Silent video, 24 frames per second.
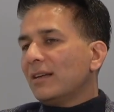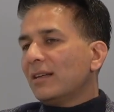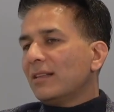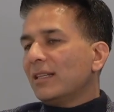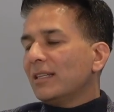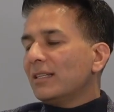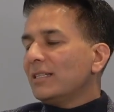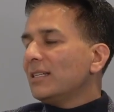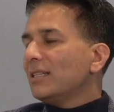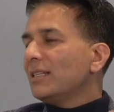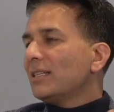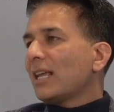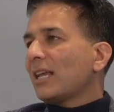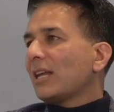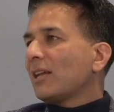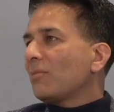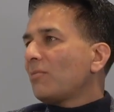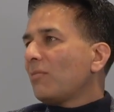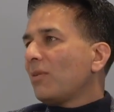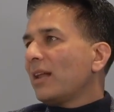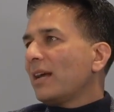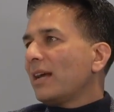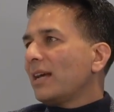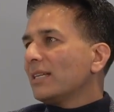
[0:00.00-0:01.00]
this is like a
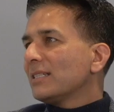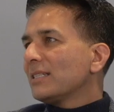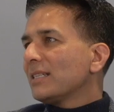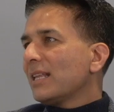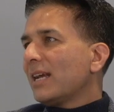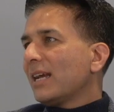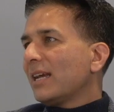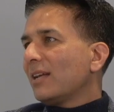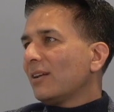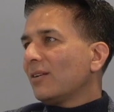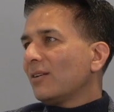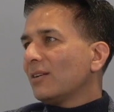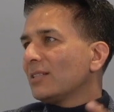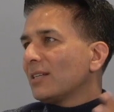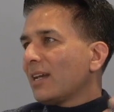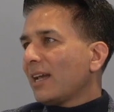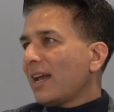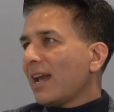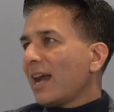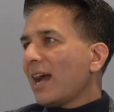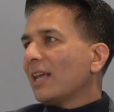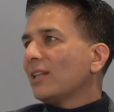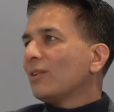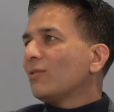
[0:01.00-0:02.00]
place, it's a
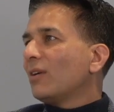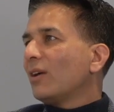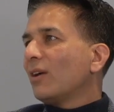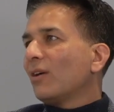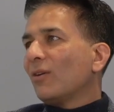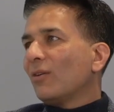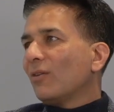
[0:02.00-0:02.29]
gathering